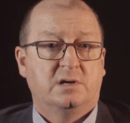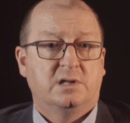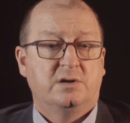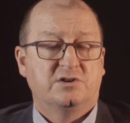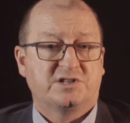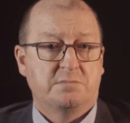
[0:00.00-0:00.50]

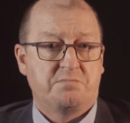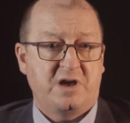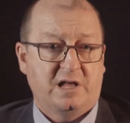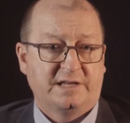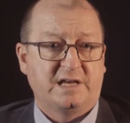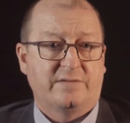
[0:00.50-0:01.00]
there is
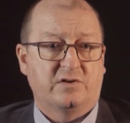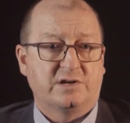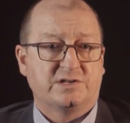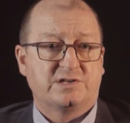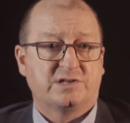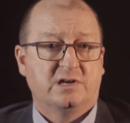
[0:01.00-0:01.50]
compelling
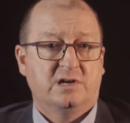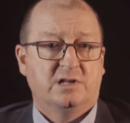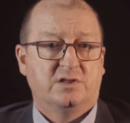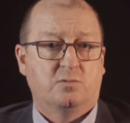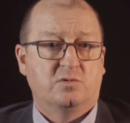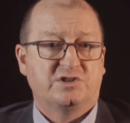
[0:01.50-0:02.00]
evidence
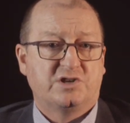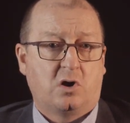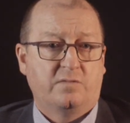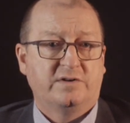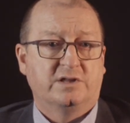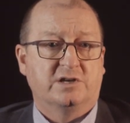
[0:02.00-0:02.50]
that resolving